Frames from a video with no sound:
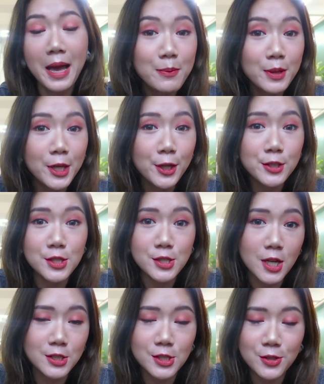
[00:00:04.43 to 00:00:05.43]
I'm here to
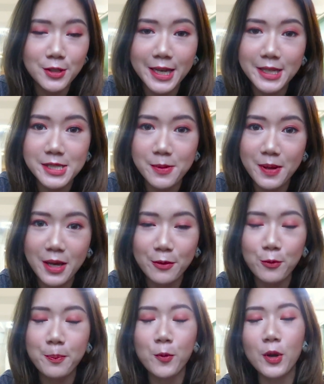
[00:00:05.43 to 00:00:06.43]
talk to you guys about
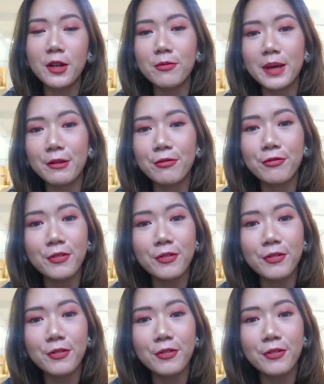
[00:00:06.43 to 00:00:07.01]
one of my